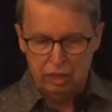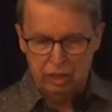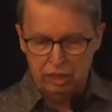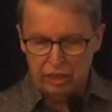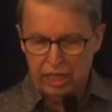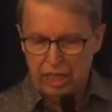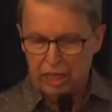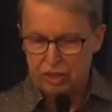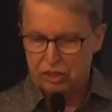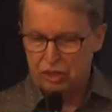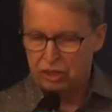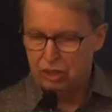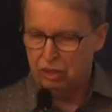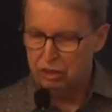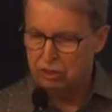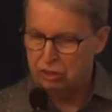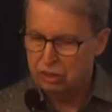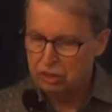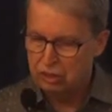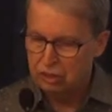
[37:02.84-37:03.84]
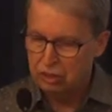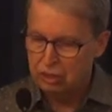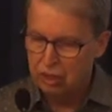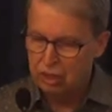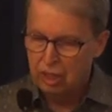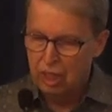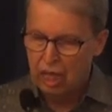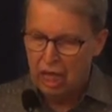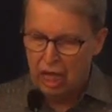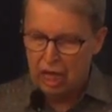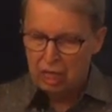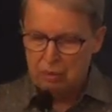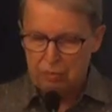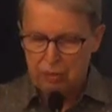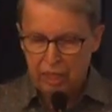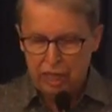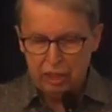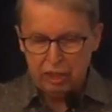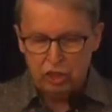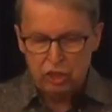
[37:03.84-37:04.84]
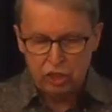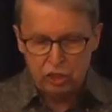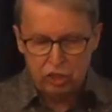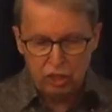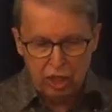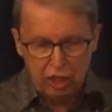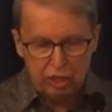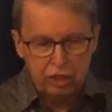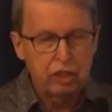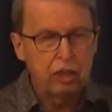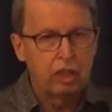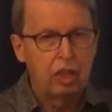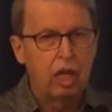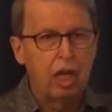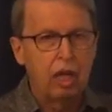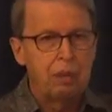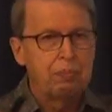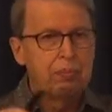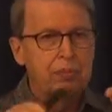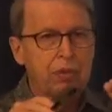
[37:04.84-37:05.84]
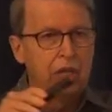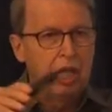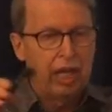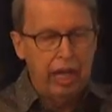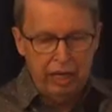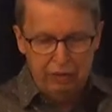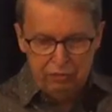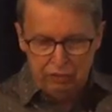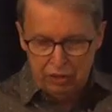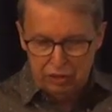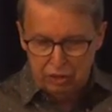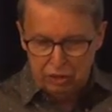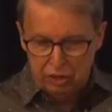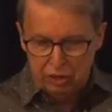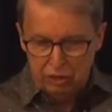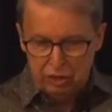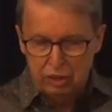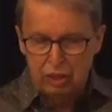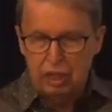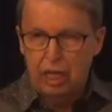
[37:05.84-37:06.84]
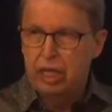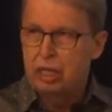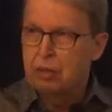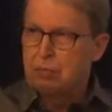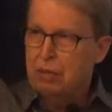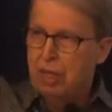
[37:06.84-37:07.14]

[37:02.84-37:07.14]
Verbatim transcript: disasters, I might shut up the heavens, like